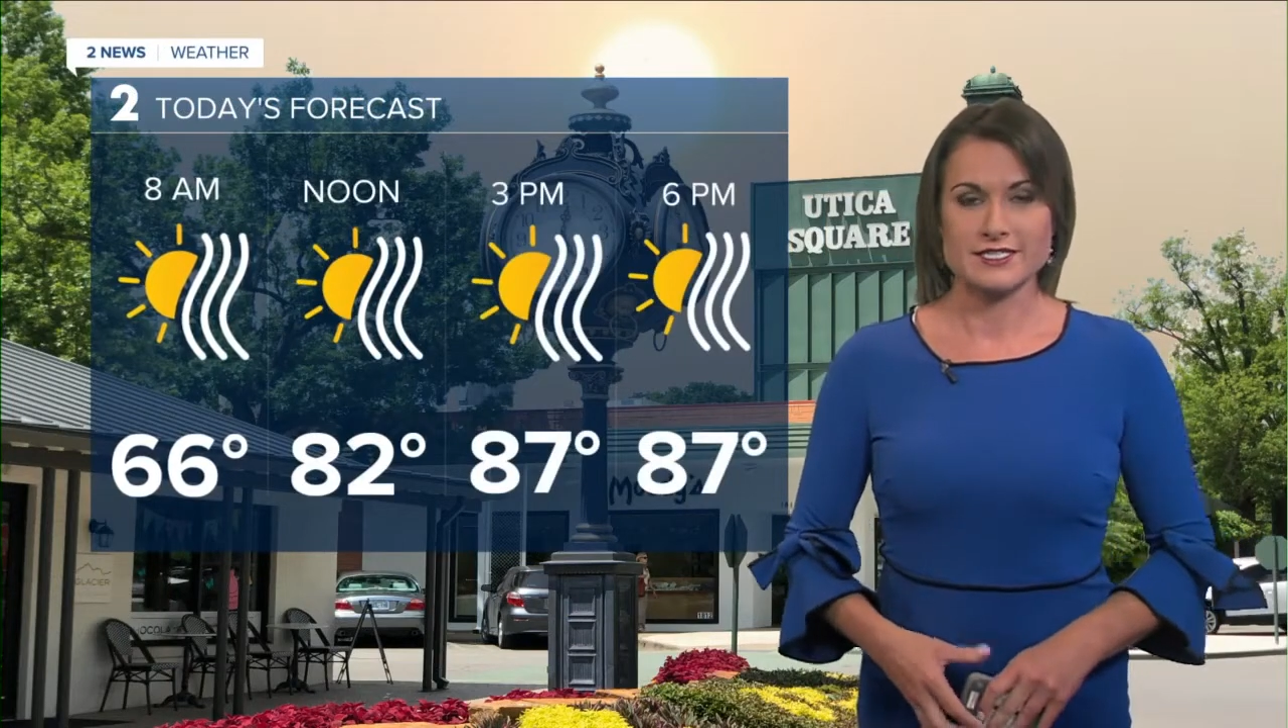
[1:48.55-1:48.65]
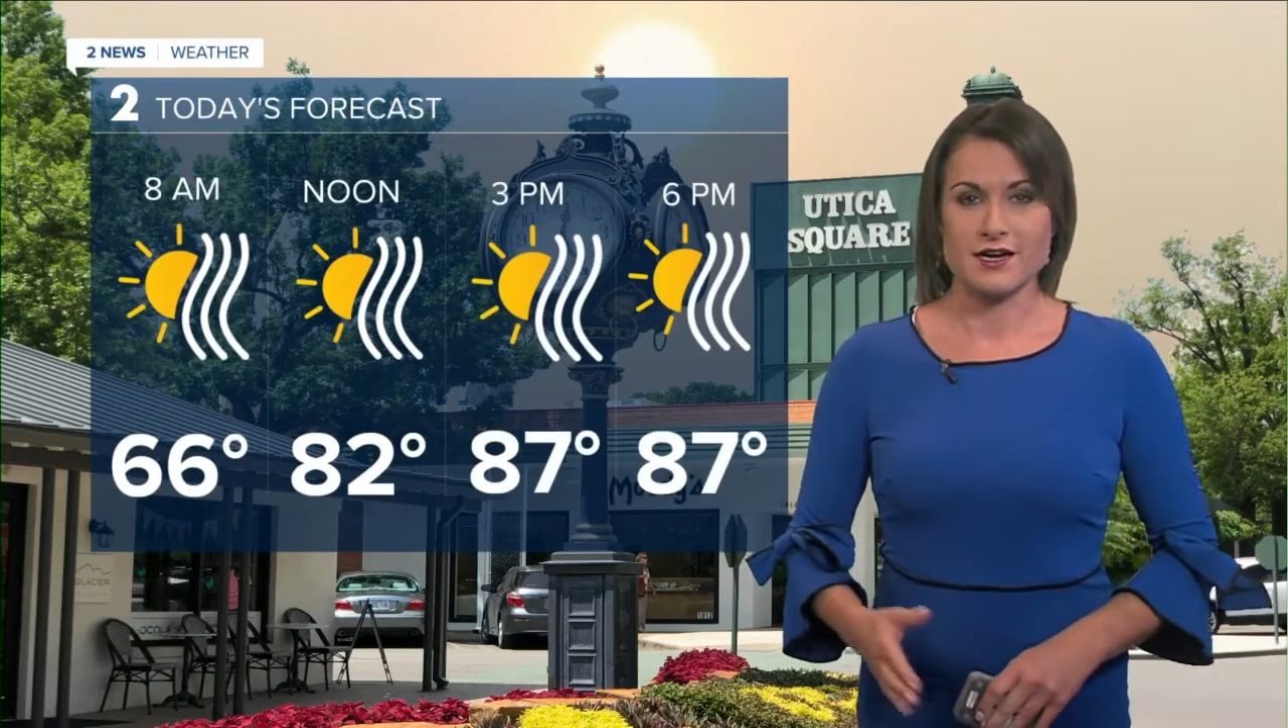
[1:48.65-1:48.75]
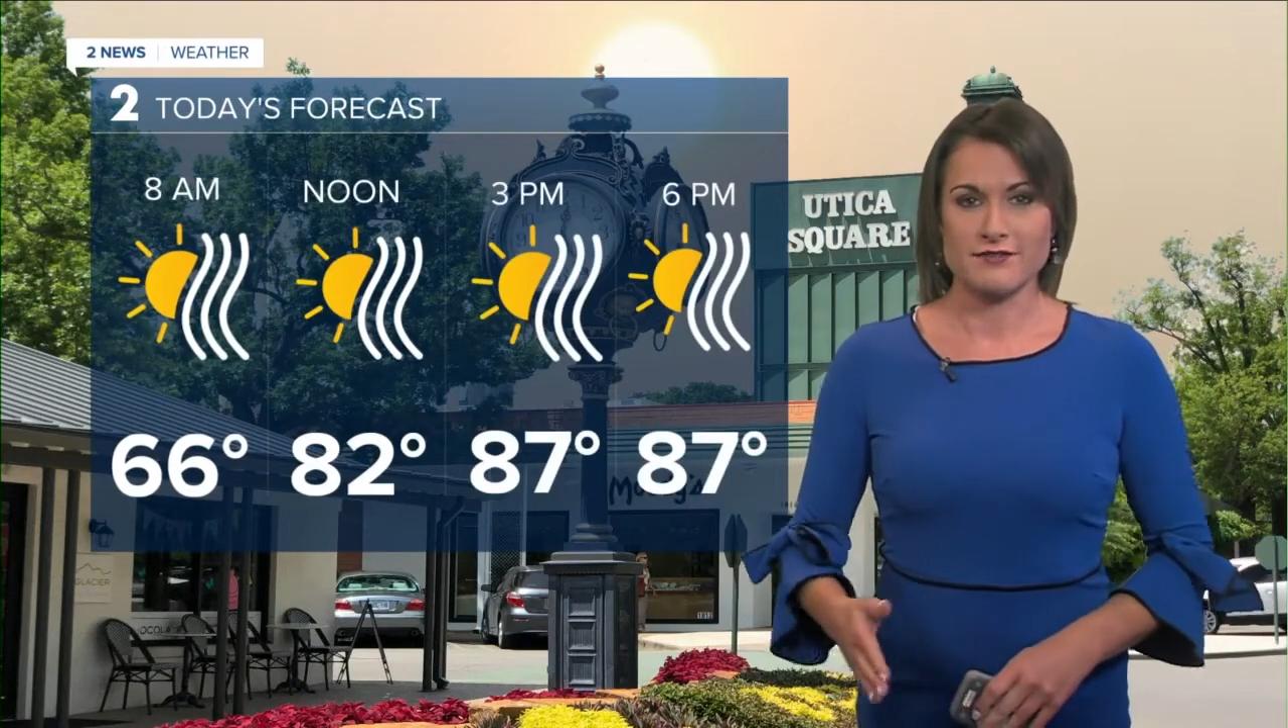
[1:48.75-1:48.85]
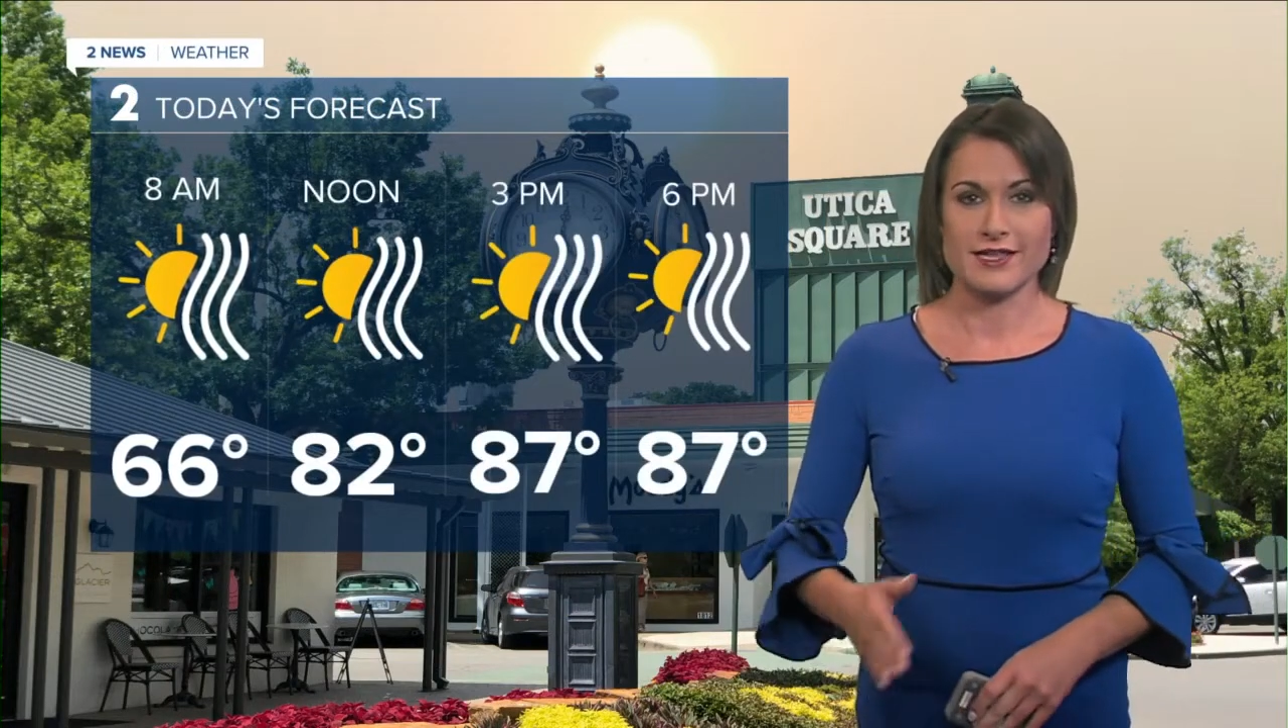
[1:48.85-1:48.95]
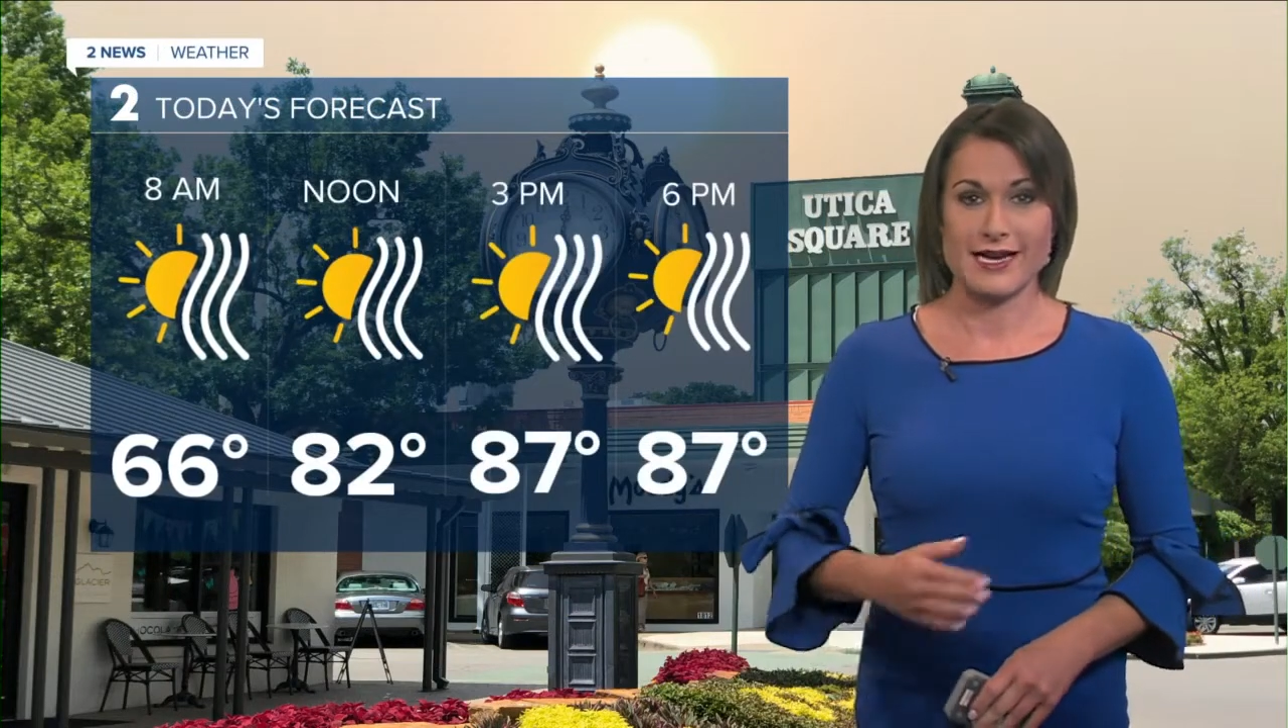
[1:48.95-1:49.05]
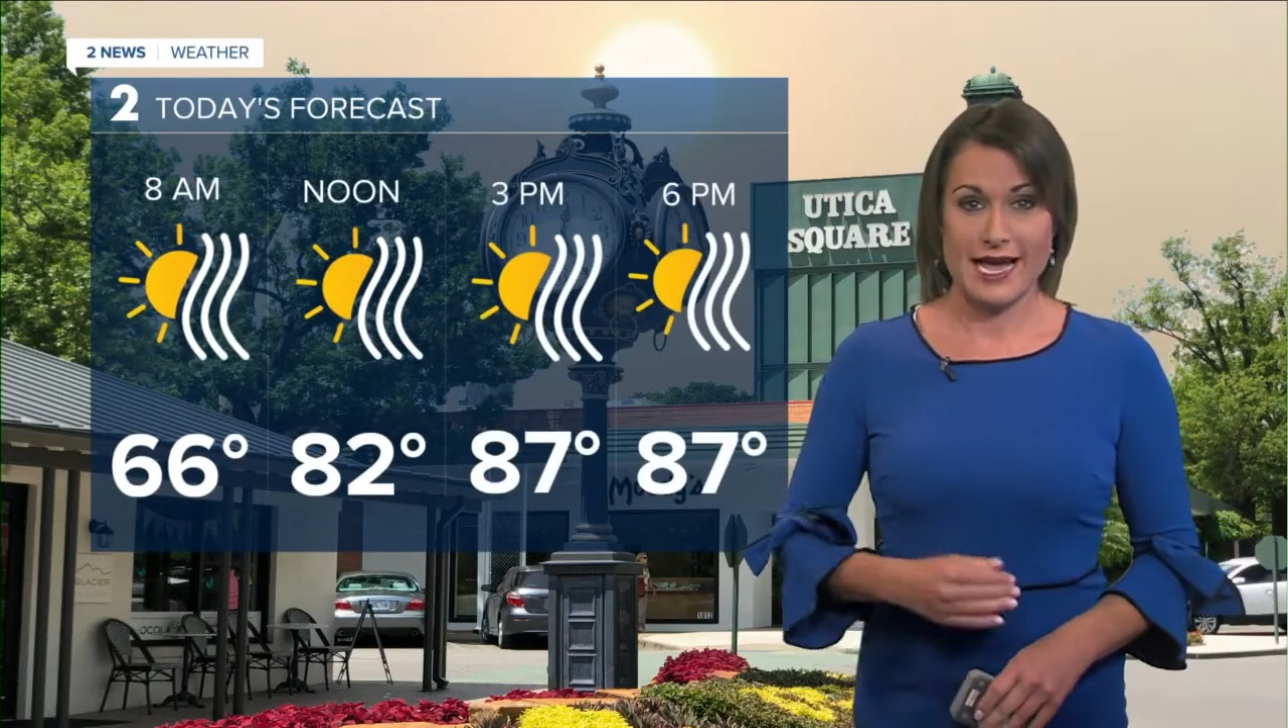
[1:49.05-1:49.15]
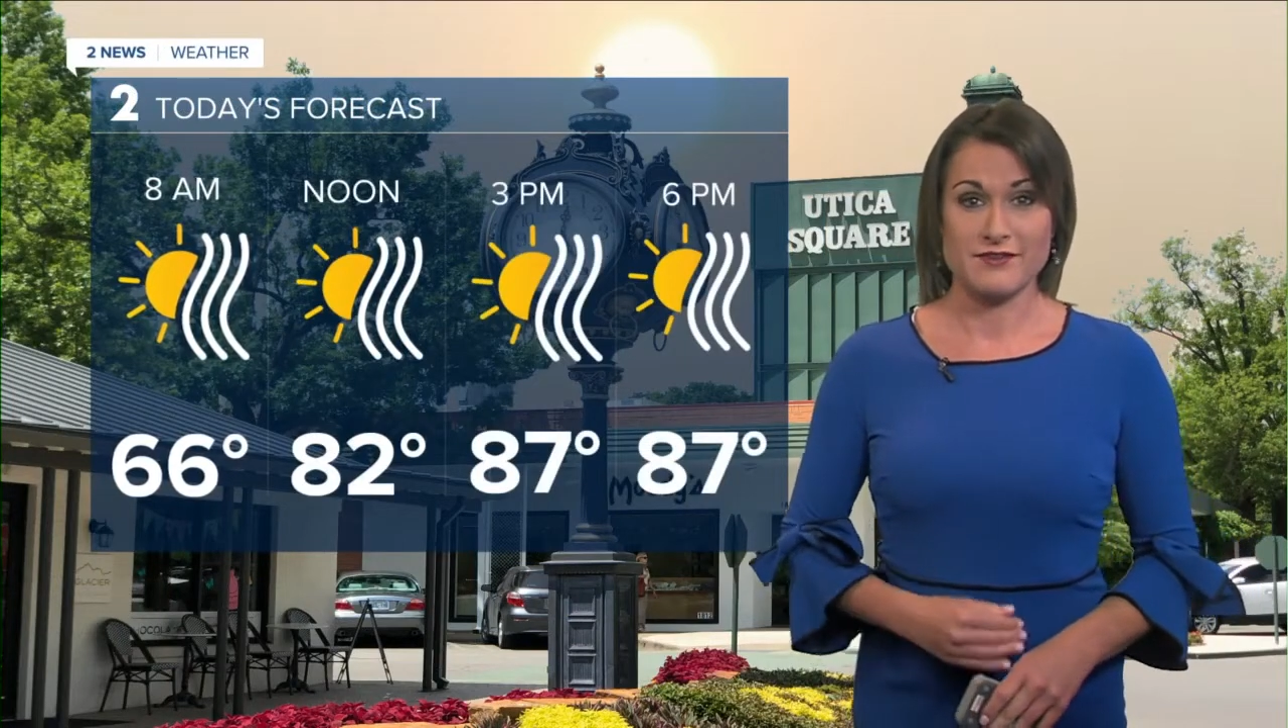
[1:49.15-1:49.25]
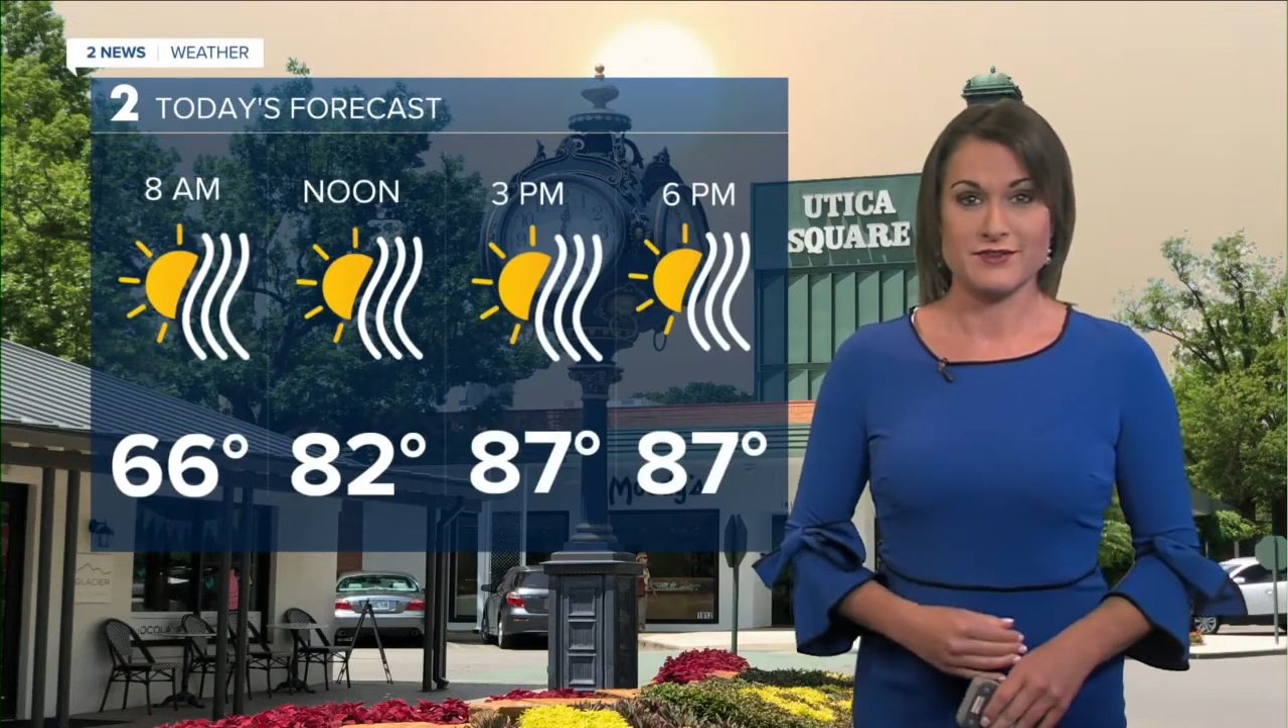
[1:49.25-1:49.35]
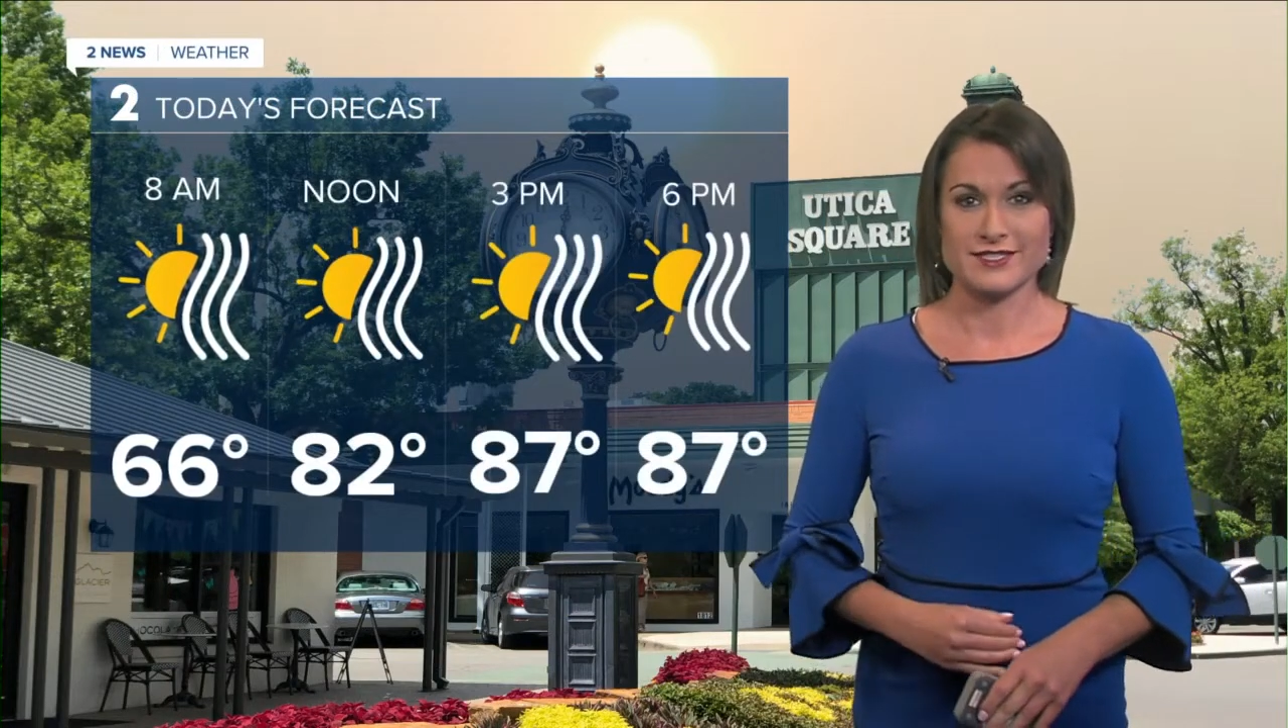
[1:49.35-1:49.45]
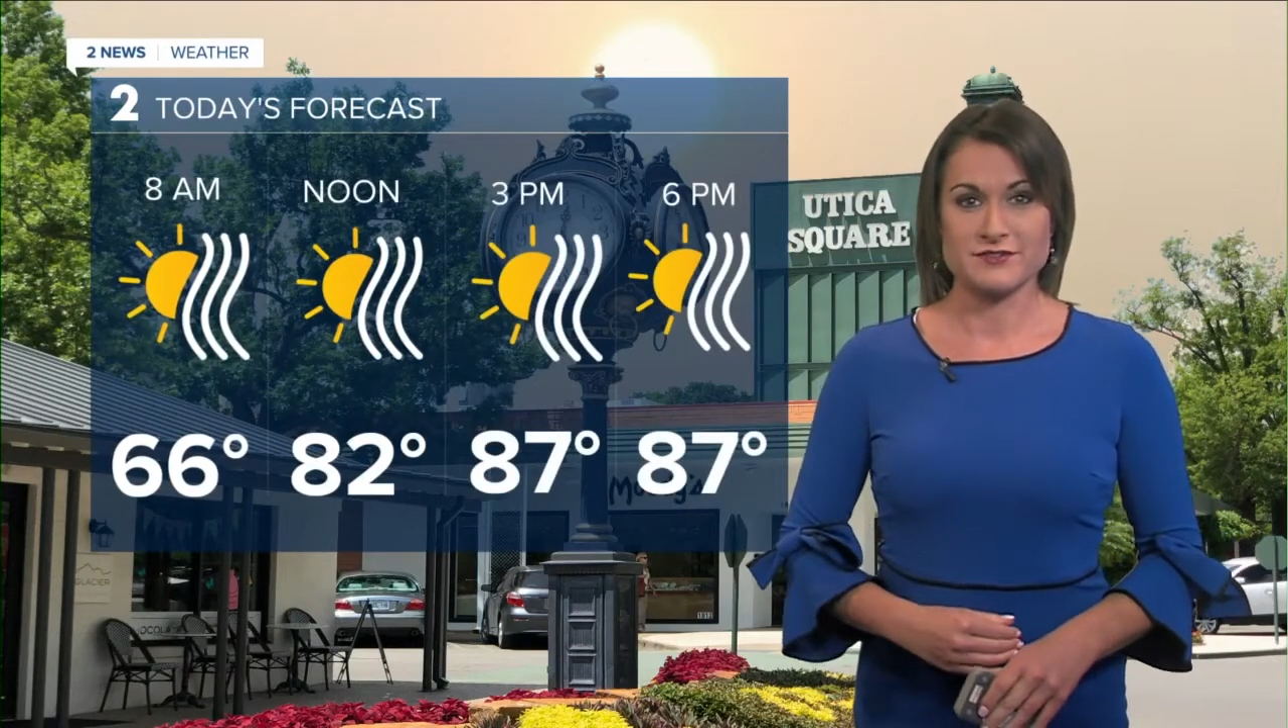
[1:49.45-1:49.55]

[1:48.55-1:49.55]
off of that average.